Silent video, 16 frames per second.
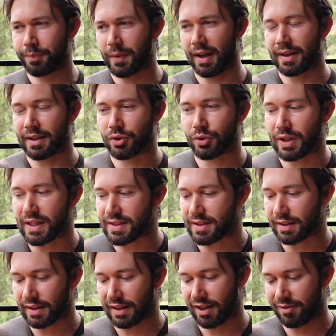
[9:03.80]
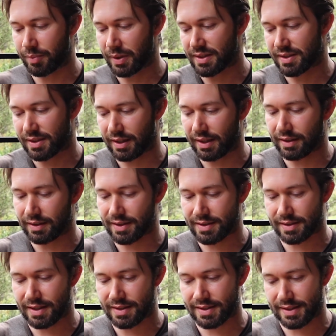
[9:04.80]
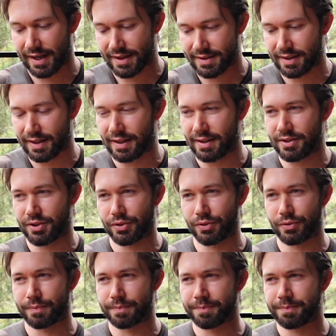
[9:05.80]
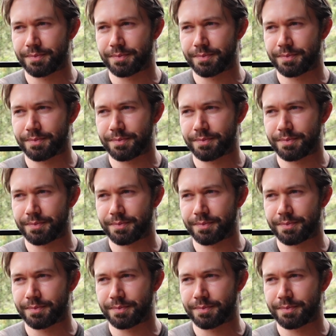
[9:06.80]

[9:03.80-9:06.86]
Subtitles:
And increasingly, I've been seeing this necessity to